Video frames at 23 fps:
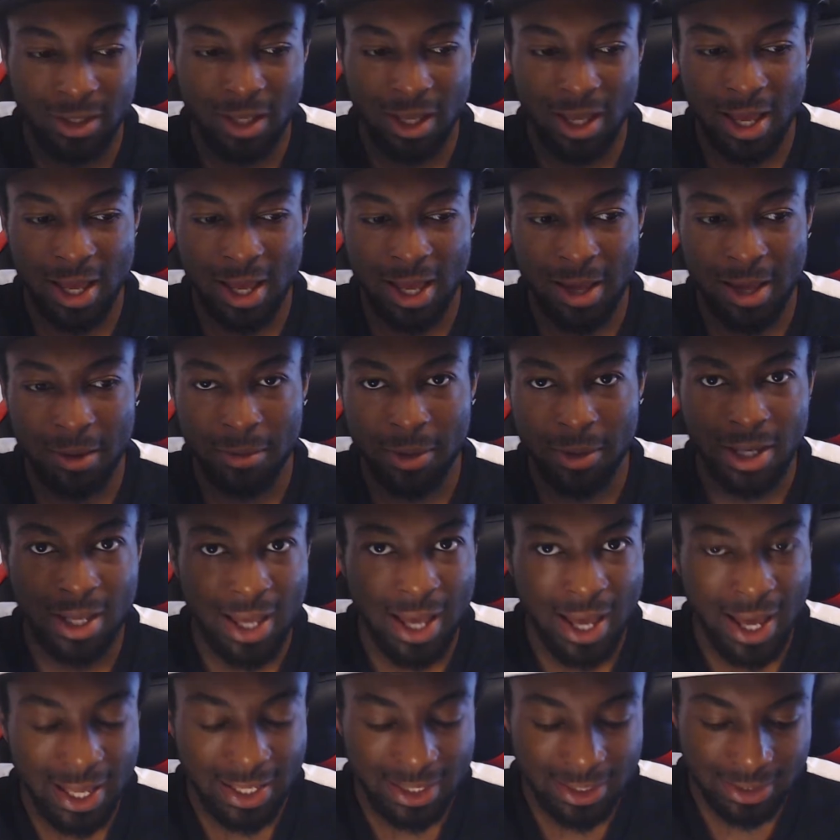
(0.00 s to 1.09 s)

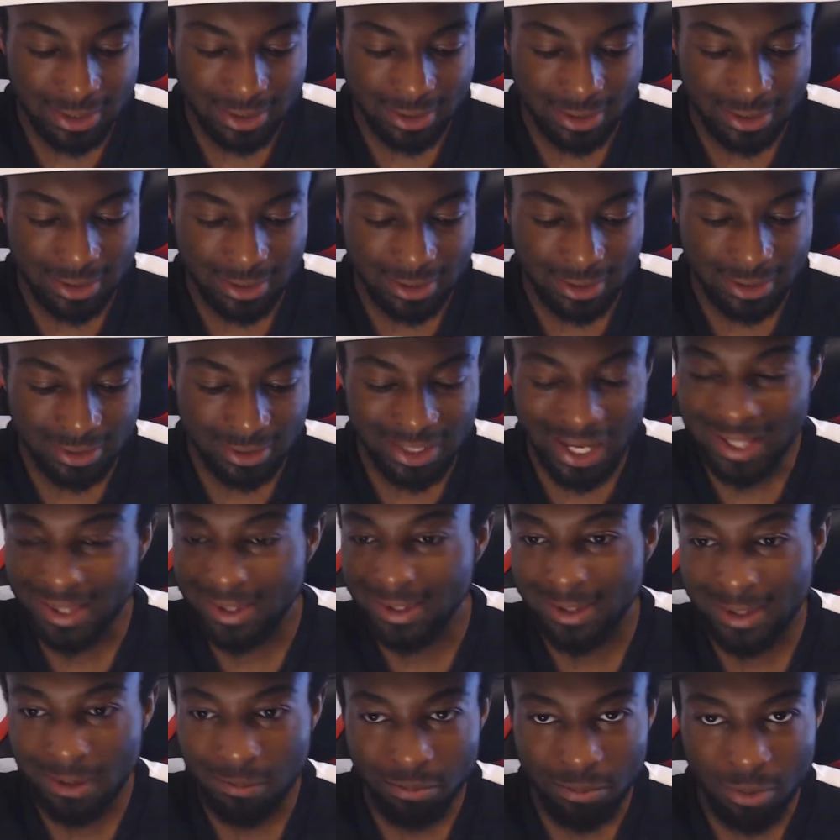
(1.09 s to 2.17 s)
And
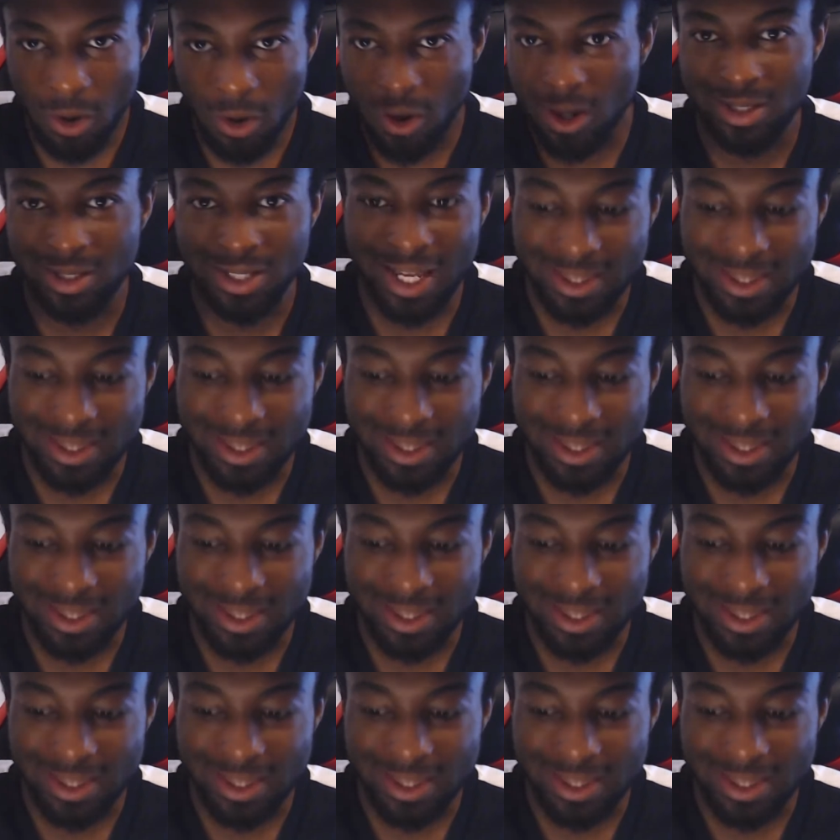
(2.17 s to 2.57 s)
that's the point.